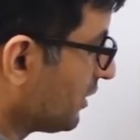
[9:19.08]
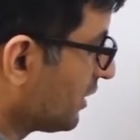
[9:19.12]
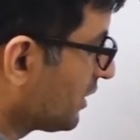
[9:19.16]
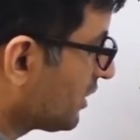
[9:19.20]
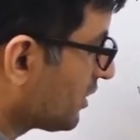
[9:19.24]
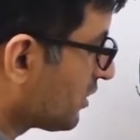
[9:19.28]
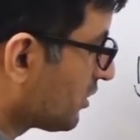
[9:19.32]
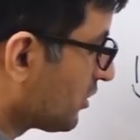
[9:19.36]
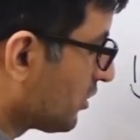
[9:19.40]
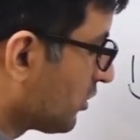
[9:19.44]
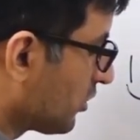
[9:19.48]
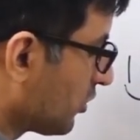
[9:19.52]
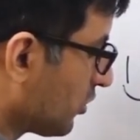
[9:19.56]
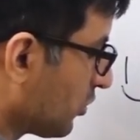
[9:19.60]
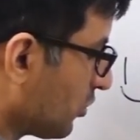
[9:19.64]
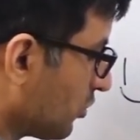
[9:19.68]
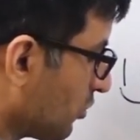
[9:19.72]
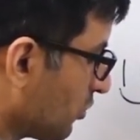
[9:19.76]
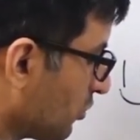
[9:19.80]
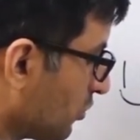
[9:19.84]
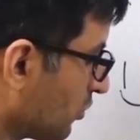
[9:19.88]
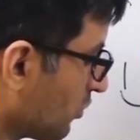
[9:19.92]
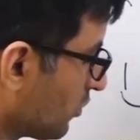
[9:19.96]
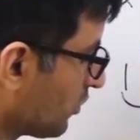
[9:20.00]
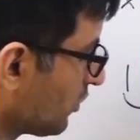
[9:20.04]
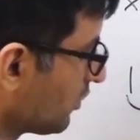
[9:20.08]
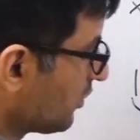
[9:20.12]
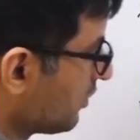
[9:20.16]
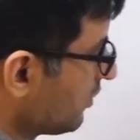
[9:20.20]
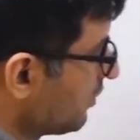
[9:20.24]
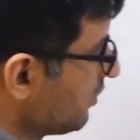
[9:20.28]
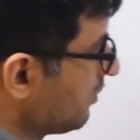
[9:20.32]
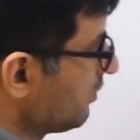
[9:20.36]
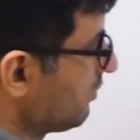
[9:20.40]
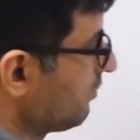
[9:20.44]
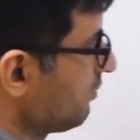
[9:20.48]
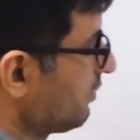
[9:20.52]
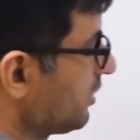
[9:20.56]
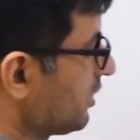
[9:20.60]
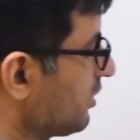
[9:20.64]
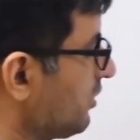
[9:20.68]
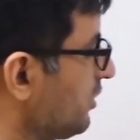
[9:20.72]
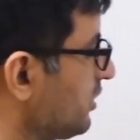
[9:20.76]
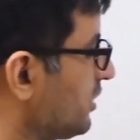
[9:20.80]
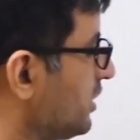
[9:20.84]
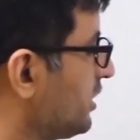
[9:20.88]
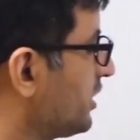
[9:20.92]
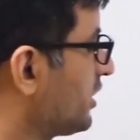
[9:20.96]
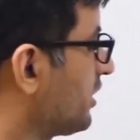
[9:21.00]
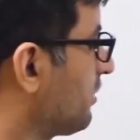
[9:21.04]
is 2
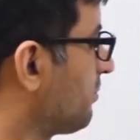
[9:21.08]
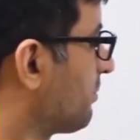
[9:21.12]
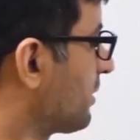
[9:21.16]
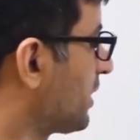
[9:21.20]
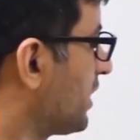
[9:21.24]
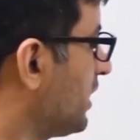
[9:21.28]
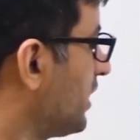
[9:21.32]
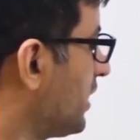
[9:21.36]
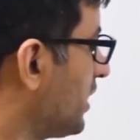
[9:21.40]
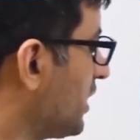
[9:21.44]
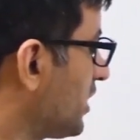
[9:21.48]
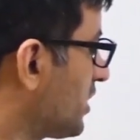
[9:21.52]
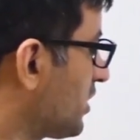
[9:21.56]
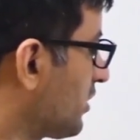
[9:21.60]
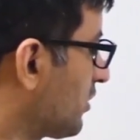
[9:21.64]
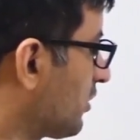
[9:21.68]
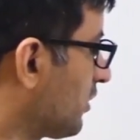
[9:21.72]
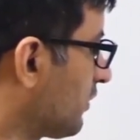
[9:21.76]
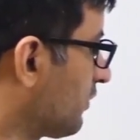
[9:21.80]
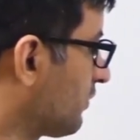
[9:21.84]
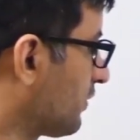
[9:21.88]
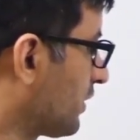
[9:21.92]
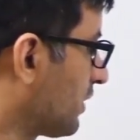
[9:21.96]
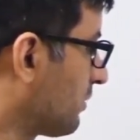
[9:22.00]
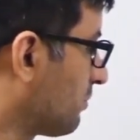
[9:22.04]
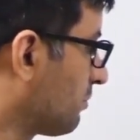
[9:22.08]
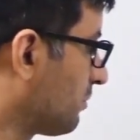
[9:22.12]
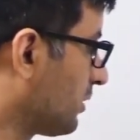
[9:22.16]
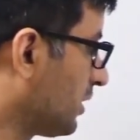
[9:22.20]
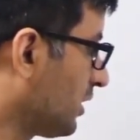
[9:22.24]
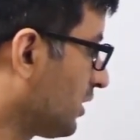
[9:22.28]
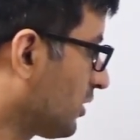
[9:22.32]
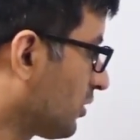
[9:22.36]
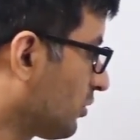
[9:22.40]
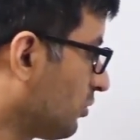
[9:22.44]
because it's representation of number